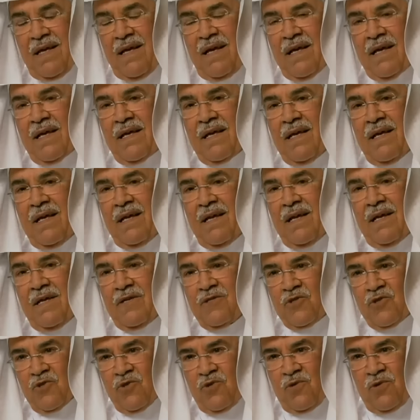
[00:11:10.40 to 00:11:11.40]
I can
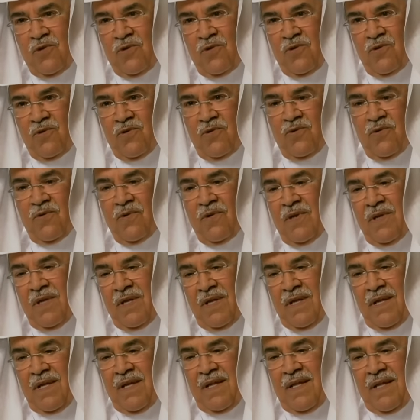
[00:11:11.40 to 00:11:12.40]
assure you
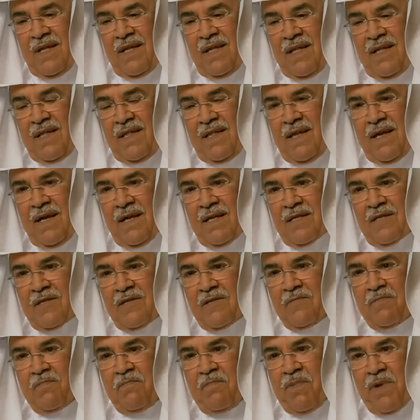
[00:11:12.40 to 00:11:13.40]
that
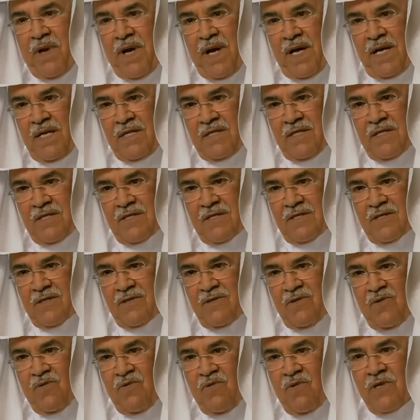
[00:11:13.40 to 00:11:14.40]
price
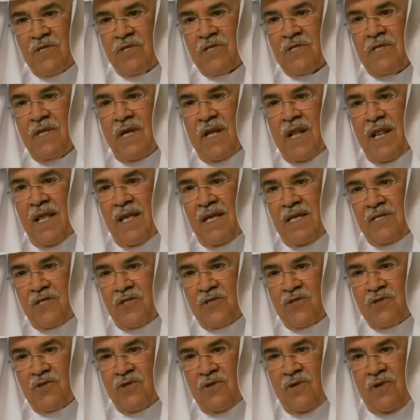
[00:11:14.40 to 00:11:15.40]
was the
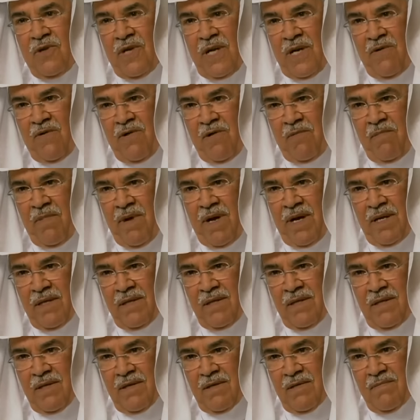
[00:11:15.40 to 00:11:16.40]
least on our
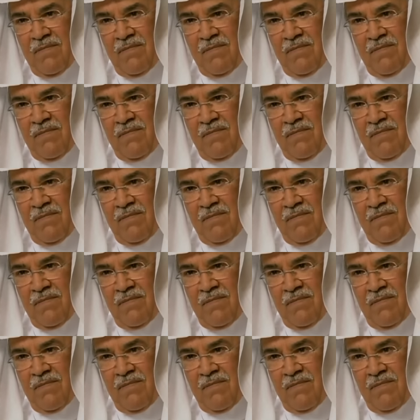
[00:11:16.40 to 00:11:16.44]
mind.